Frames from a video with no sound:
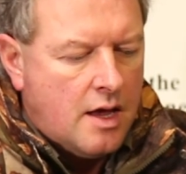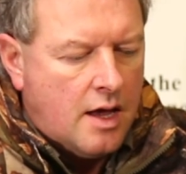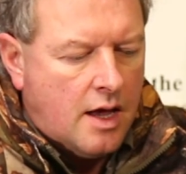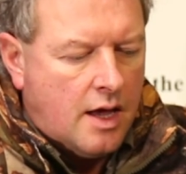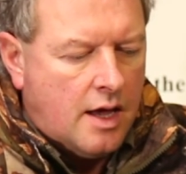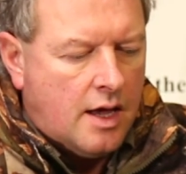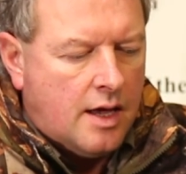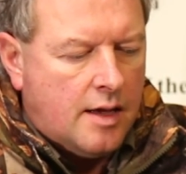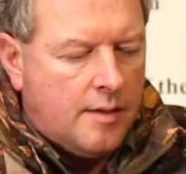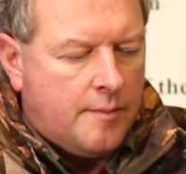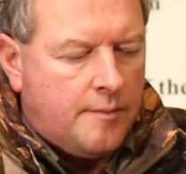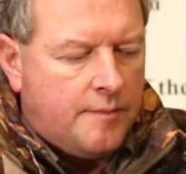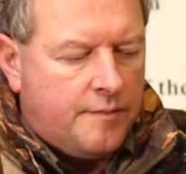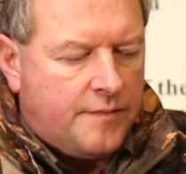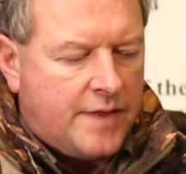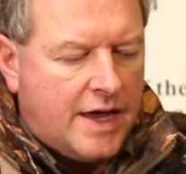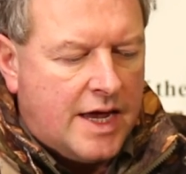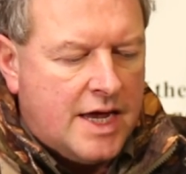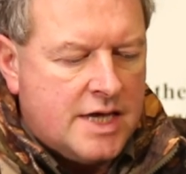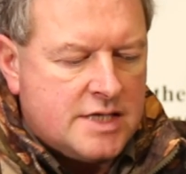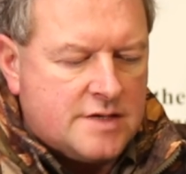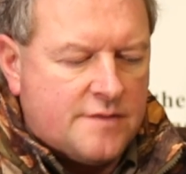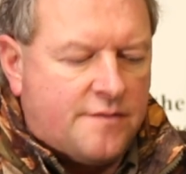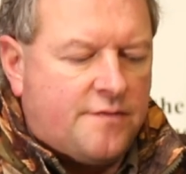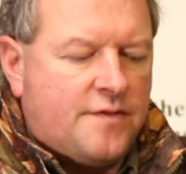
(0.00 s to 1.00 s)
That
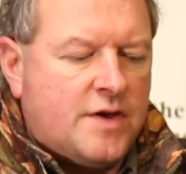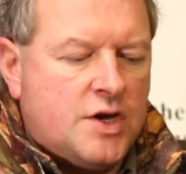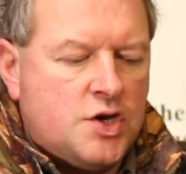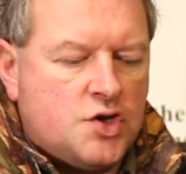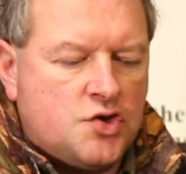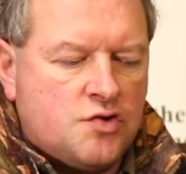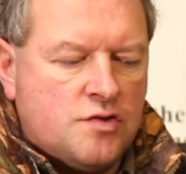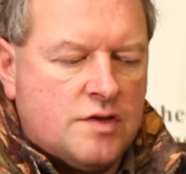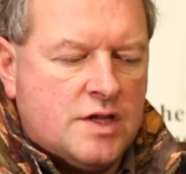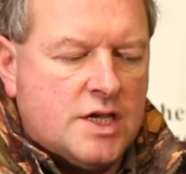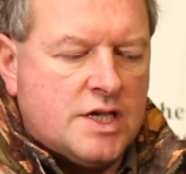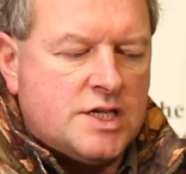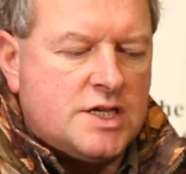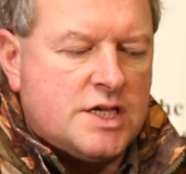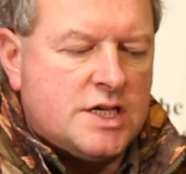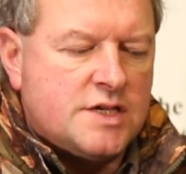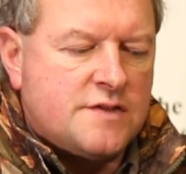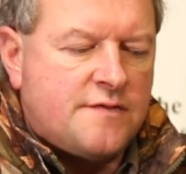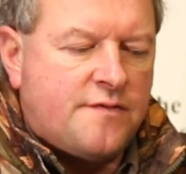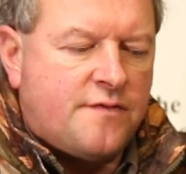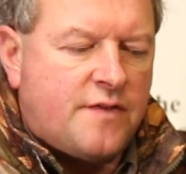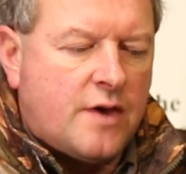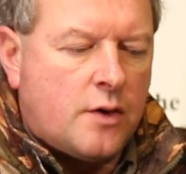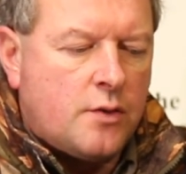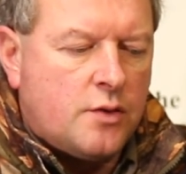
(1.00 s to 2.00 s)
is a feature of this, it's
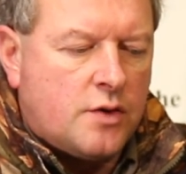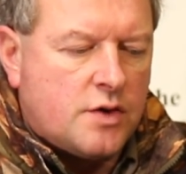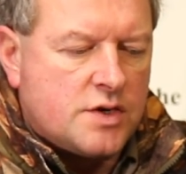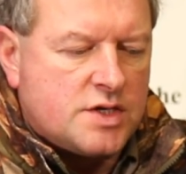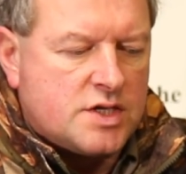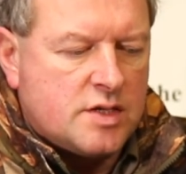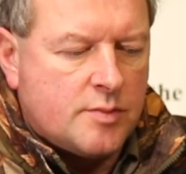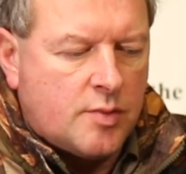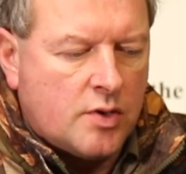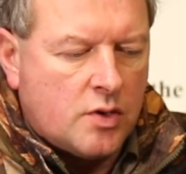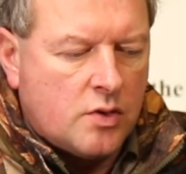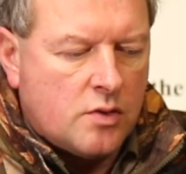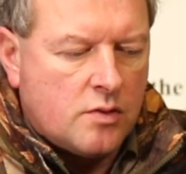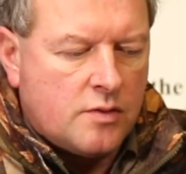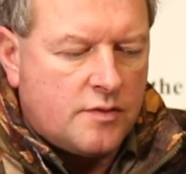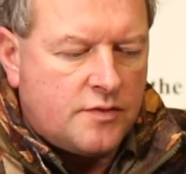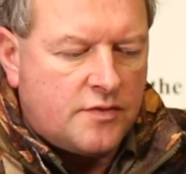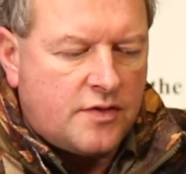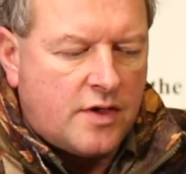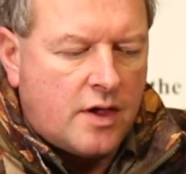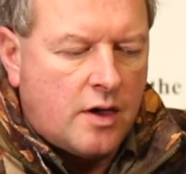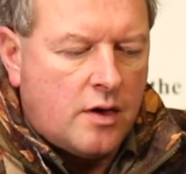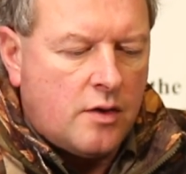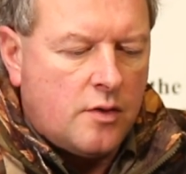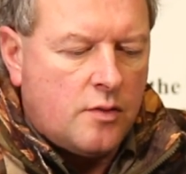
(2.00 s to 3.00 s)
focusable.
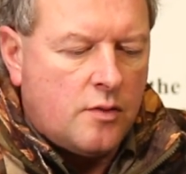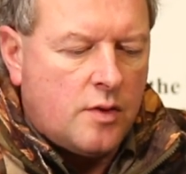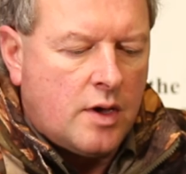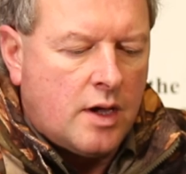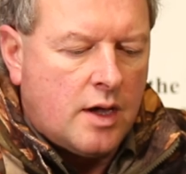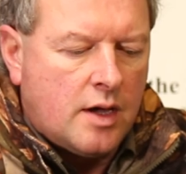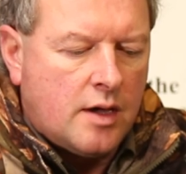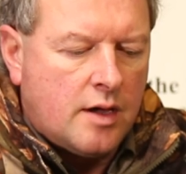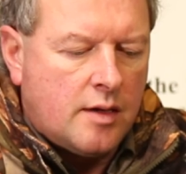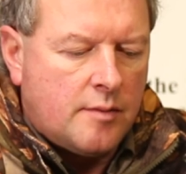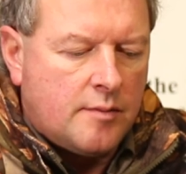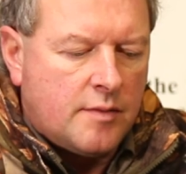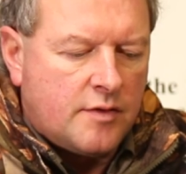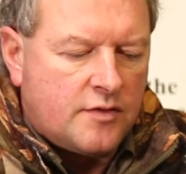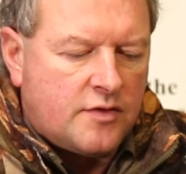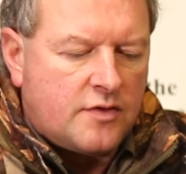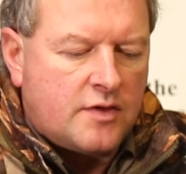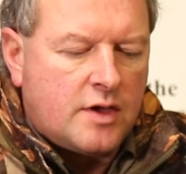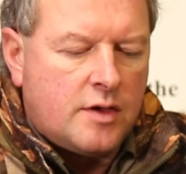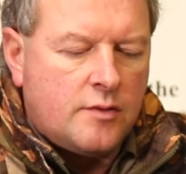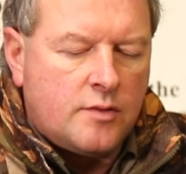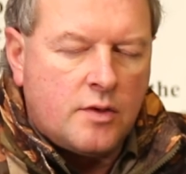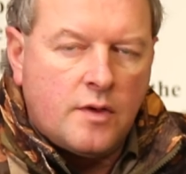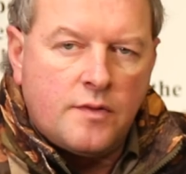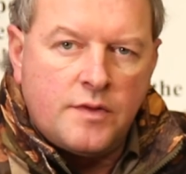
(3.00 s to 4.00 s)
So as I say,
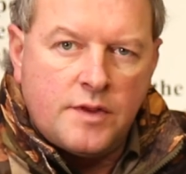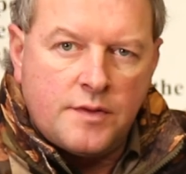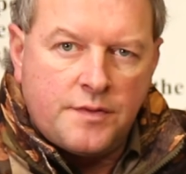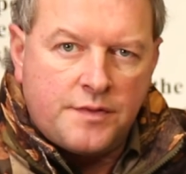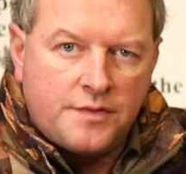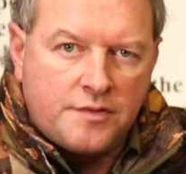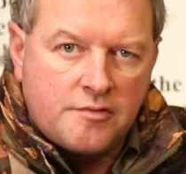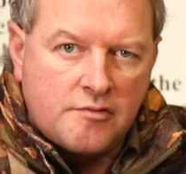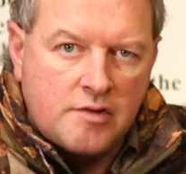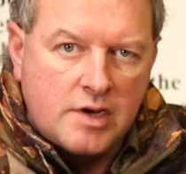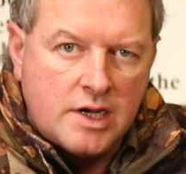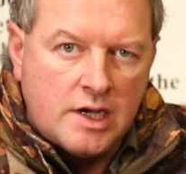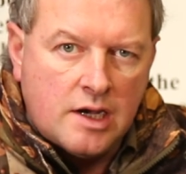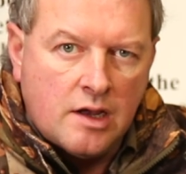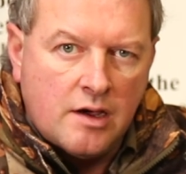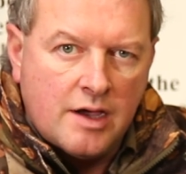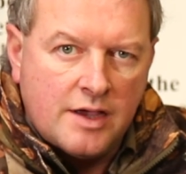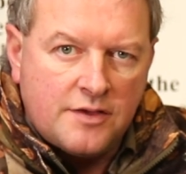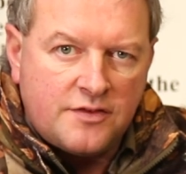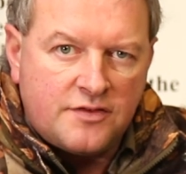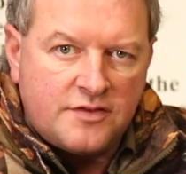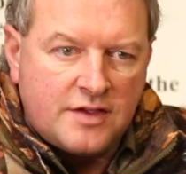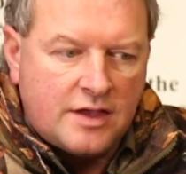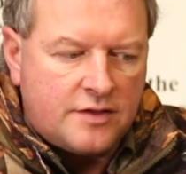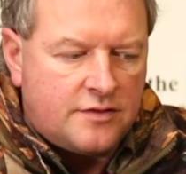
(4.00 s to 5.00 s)
you've got your three light
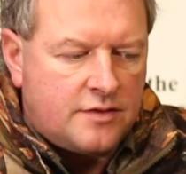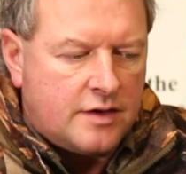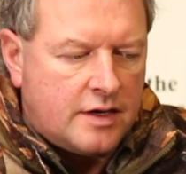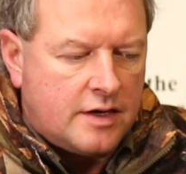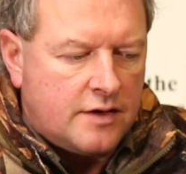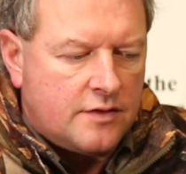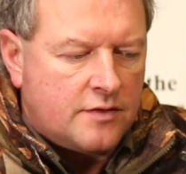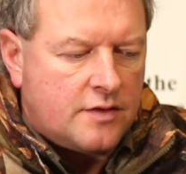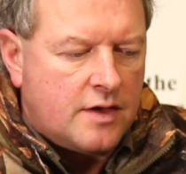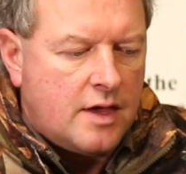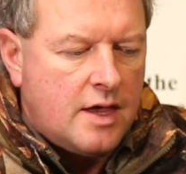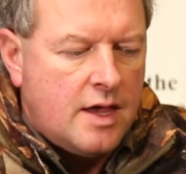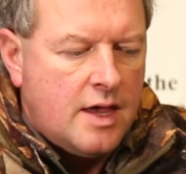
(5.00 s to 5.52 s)
settings.